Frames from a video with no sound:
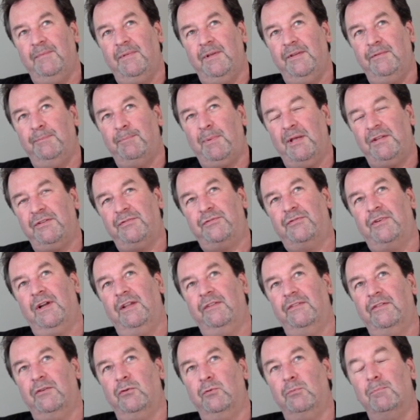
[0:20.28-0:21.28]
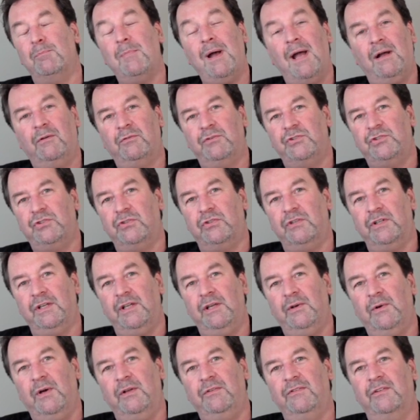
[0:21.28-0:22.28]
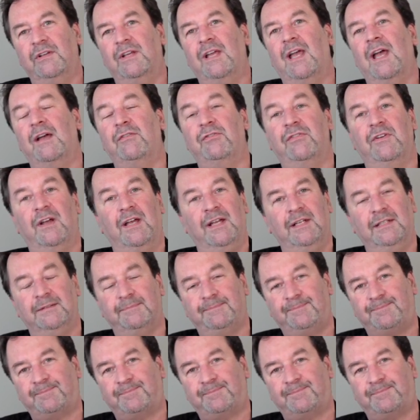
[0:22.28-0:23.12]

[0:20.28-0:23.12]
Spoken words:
His best friend's called Mountjoy, who owns a cafe.